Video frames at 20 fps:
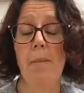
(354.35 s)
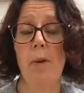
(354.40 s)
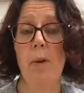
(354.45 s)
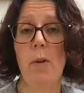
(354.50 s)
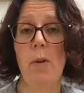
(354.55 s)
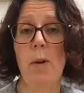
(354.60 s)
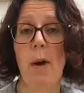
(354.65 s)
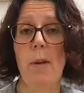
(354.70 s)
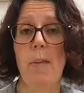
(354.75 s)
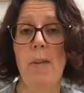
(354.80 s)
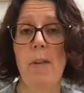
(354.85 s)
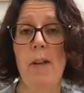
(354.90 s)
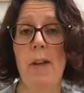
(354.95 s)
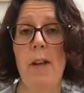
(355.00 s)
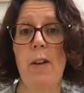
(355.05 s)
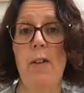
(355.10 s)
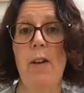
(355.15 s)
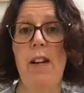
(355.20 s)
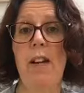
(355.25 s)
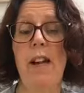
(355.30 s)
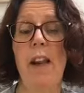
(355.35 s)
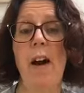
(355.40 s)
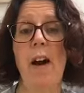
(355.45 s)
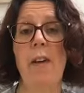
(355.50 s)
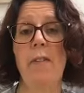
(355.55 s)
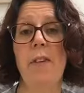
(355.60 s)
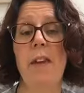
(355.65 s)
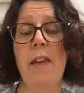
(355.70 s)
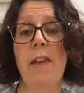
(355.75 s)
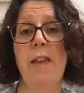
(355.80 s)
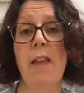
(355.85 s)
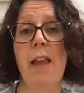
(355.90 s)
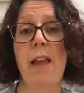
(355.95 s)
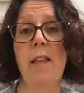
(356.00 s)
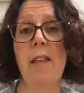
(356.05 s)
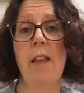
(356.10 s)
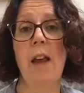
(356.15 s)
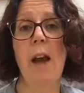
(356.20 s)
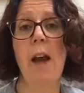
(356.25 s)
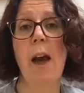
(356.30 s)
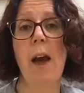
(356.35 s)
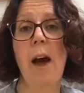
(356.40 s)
who I absolutely love, he says